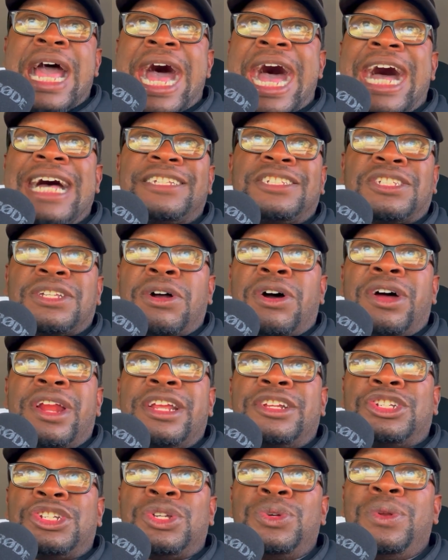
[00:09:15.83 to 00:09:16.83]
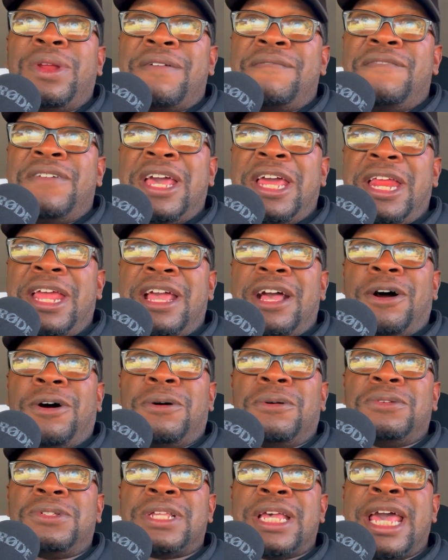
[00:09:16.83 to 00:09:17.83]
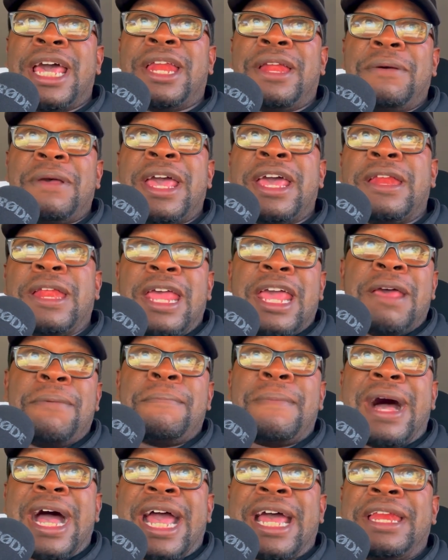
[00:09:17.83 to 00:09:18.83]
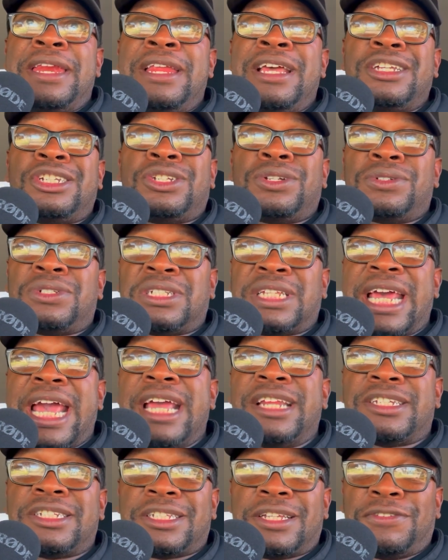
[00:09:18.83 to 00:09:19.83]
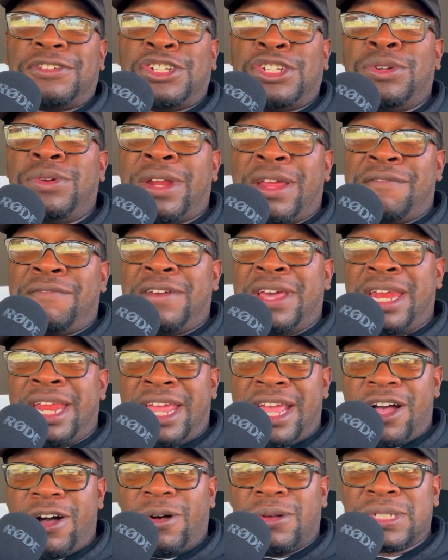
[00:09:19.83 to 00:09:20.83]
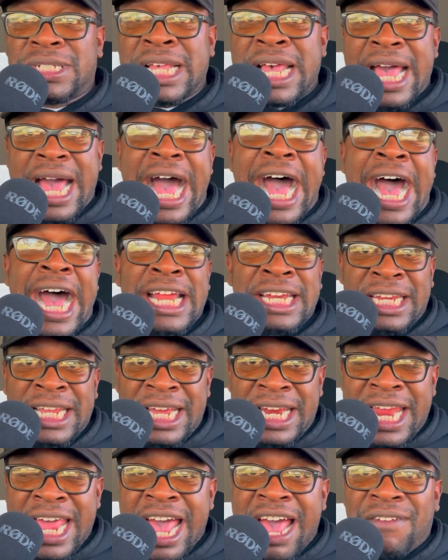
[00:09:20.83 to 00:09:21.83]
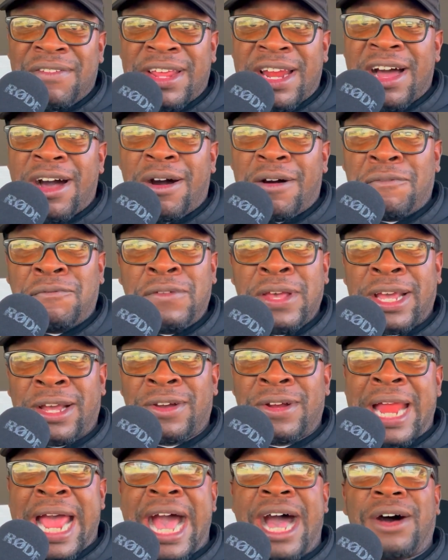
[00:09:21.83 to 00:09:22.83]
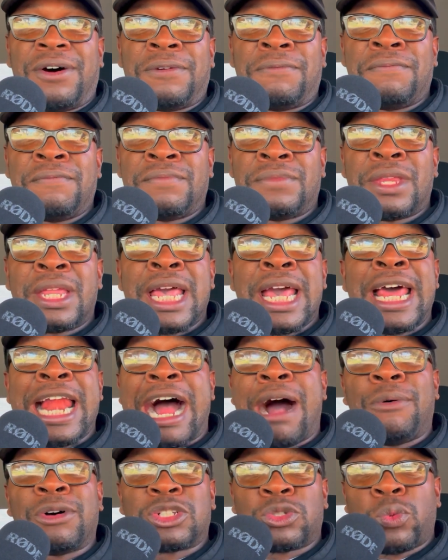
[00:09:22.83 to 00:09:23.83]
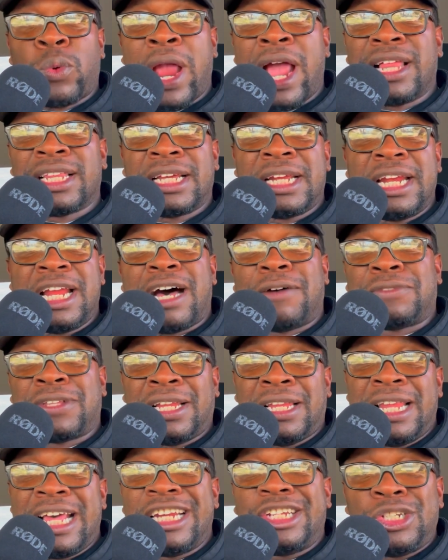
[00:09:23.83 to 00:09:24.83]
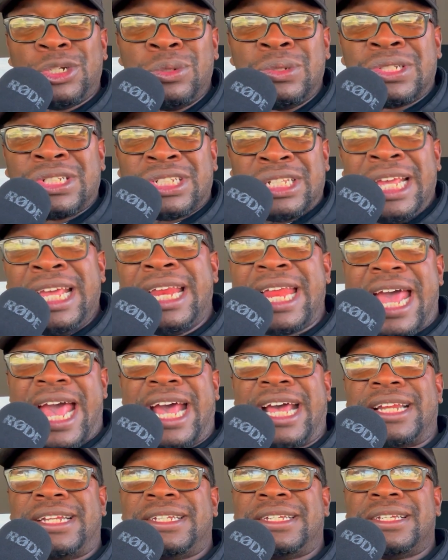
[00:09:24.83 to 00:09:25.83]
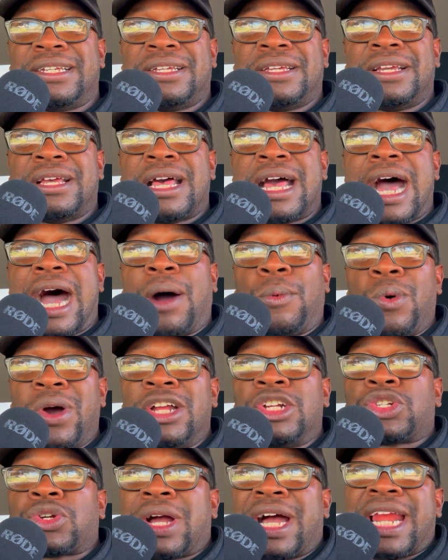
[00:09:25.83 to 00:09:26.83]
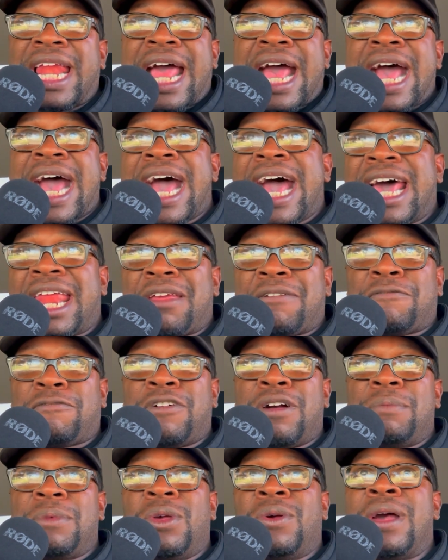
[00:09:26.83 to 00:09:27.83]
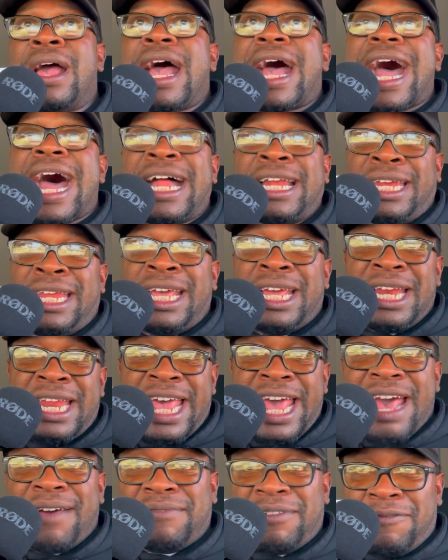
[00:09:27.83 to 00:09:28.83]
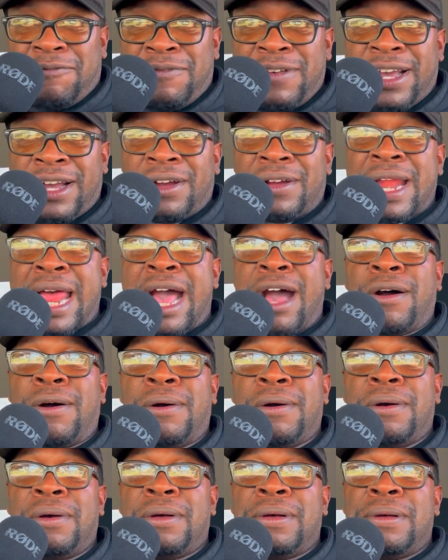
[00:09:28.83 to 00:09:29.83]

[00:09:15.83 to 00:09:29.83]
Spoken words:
I started shooting videos, and in my initial stages of shooting videos, I didn't have it all figured out. And I was real enough to let you see that. I wasn't trying to hide it from you. I didn't have it figured out.